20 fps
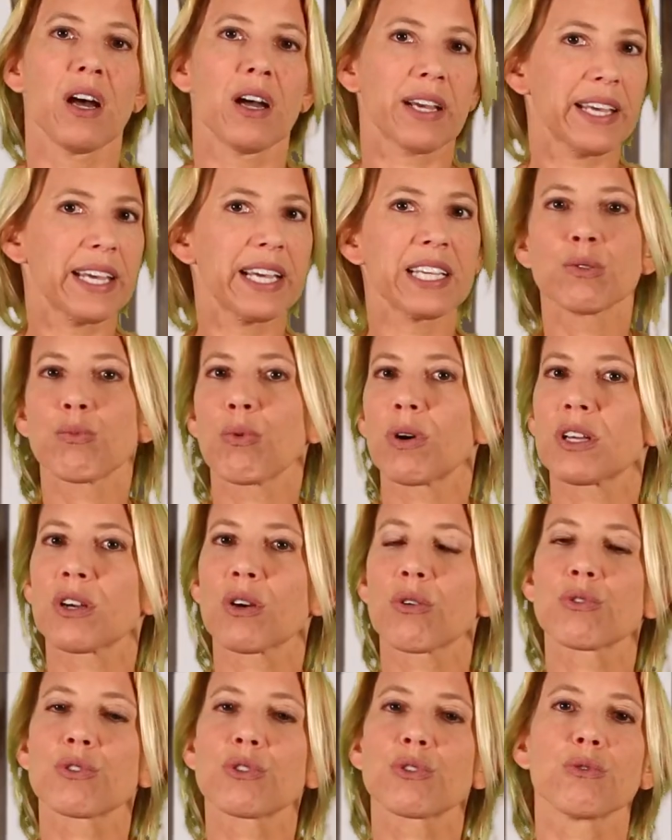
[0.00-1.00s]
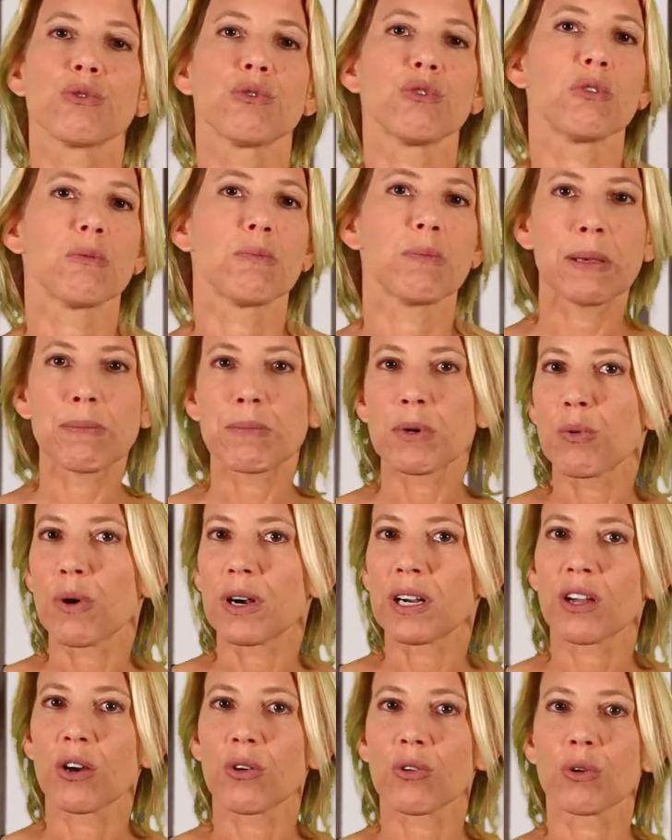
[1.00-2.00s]
Kids want to go to school, people
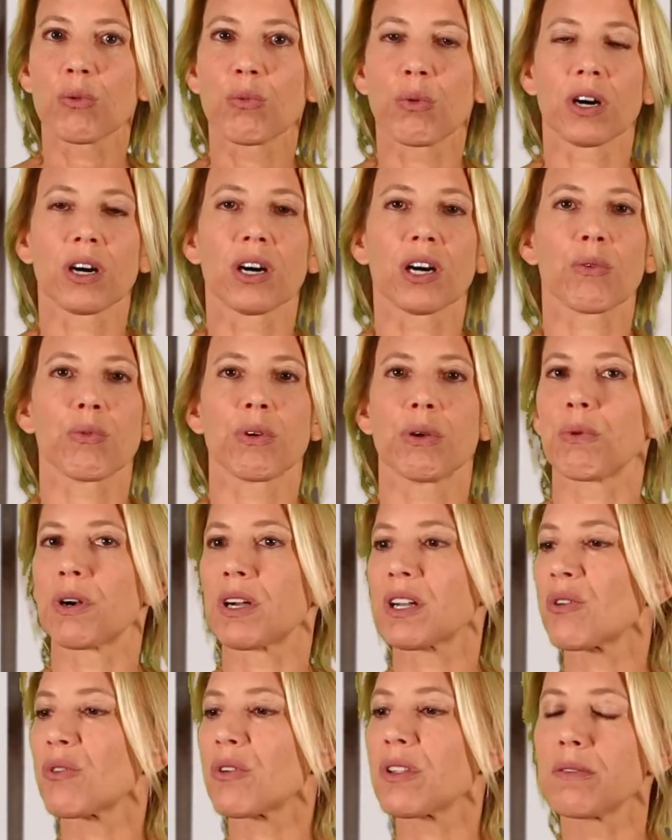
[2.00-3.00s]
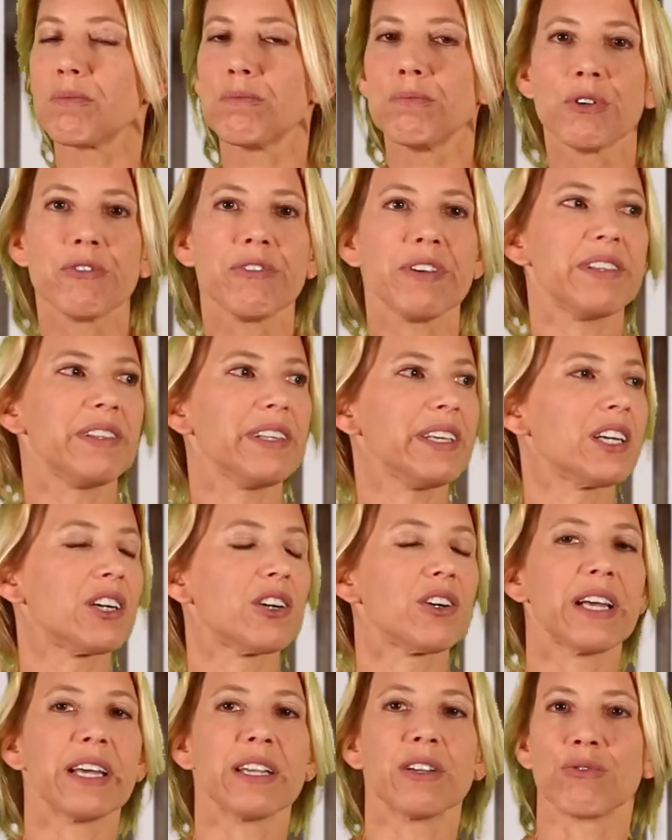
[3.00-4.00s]
want to go to work, we want to go to the movie
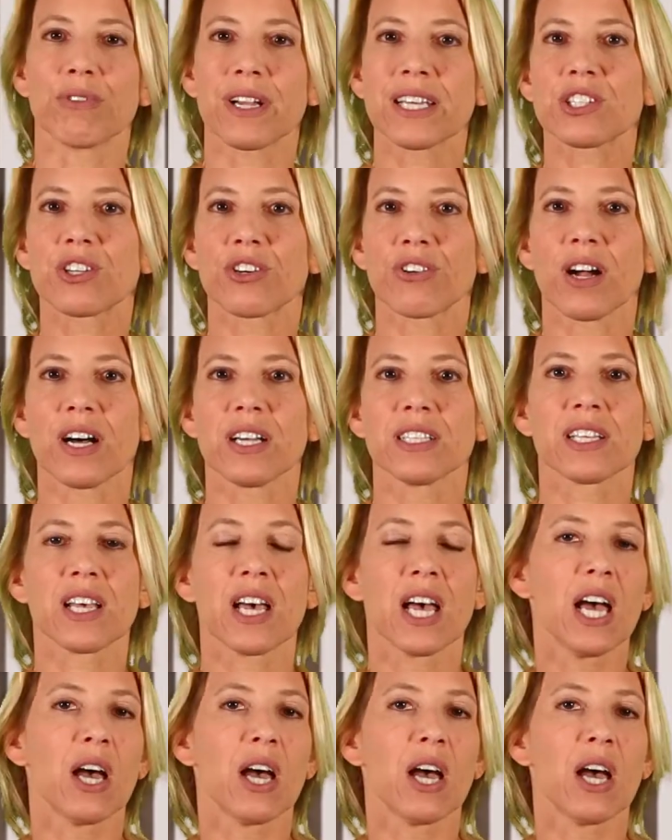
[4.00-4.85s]
theater and restaurants,